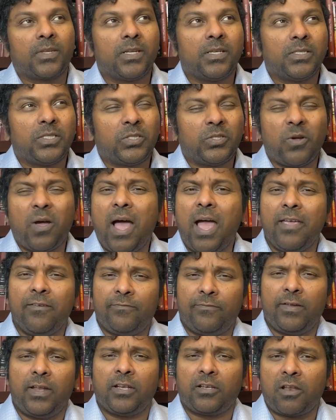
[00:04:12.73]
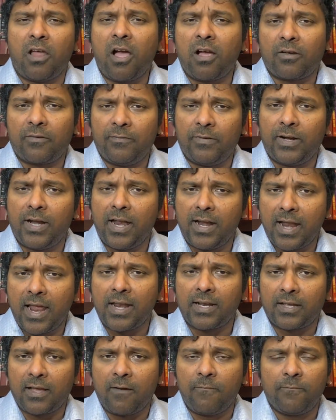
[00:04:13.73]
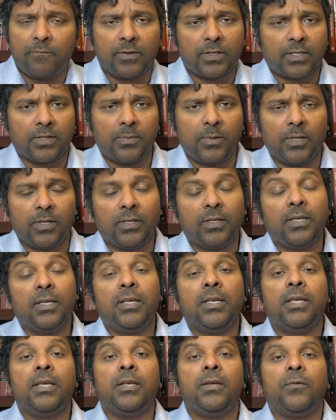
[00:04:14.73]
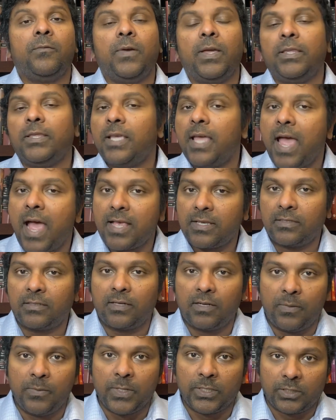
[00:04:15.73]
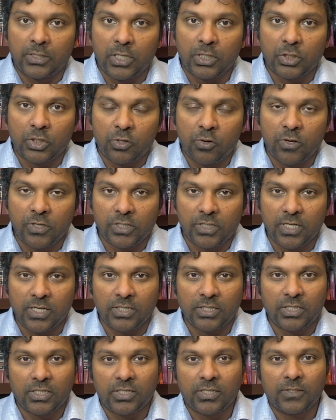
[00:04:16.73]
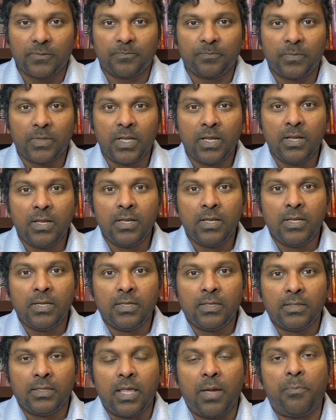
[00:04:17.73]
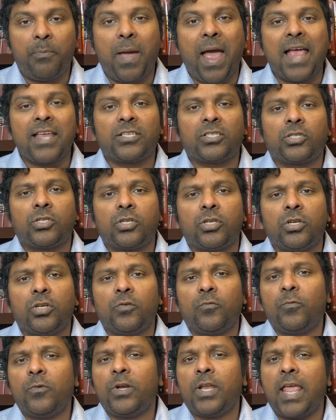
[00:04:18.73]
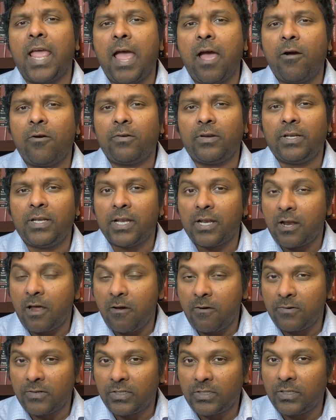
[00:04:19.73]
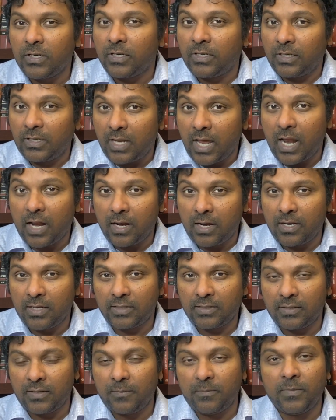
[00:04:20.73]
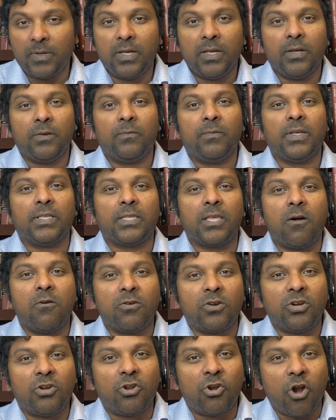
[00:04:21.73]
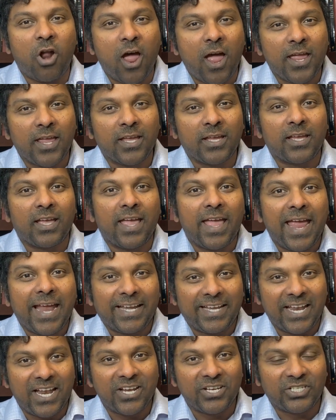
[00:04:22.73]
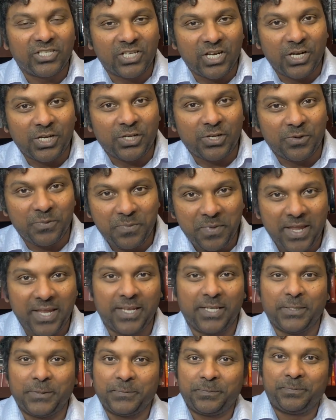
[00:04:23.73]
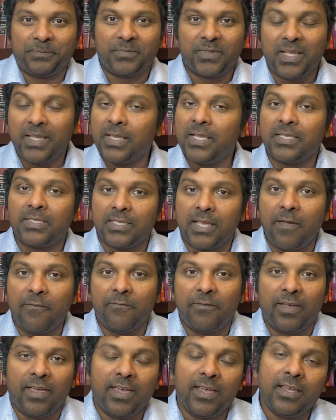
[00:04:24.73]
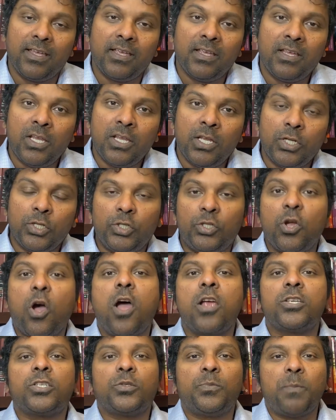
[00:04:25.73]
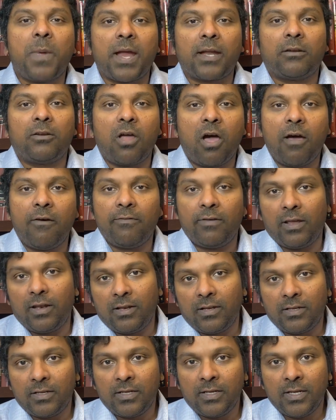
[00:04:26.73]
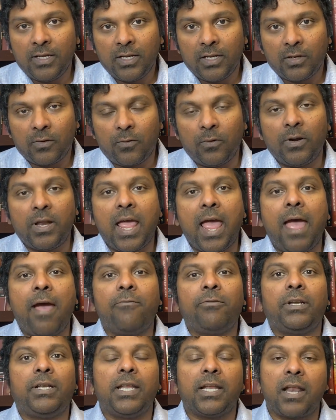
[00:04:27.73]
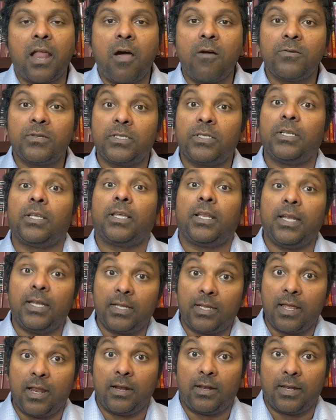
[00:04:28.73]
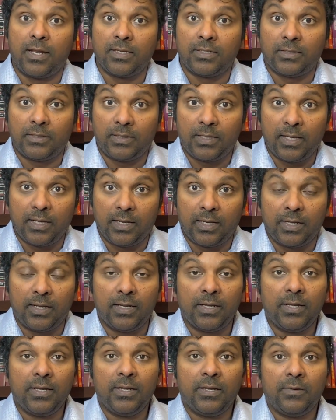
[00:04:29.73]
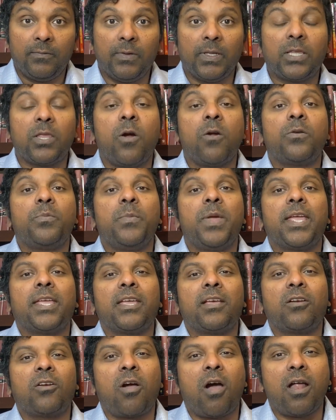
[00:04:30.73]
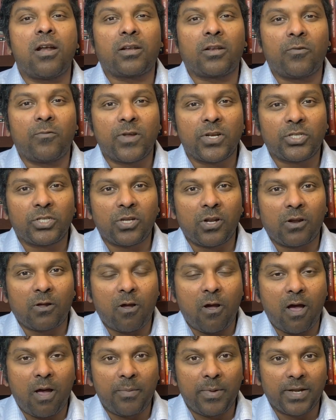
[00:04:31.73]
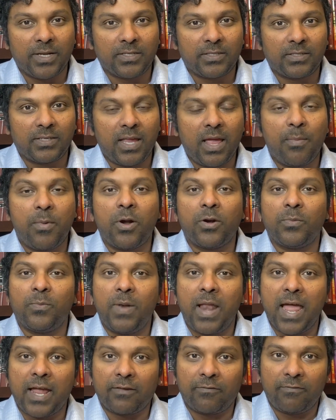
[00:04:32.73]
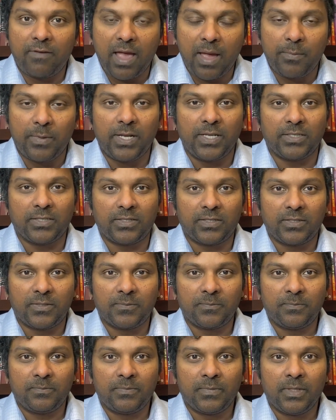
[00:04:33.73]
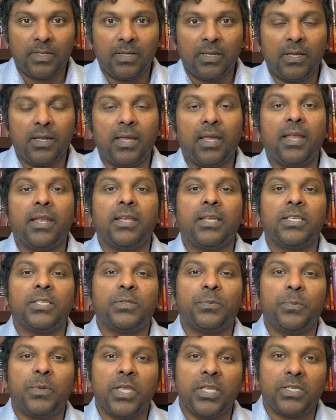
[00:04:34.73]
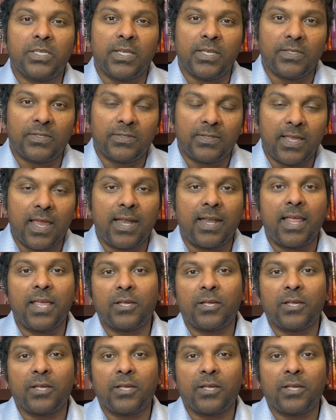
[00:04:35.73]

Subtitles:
So I felt awkward and uncomfortable when they asked me such questions. The pastor would have denounced terrorism without drawing attention to me. In the same way, Josh McDowell could have denounced critical race theory without making controversial comments about black families. In his speech, he said, I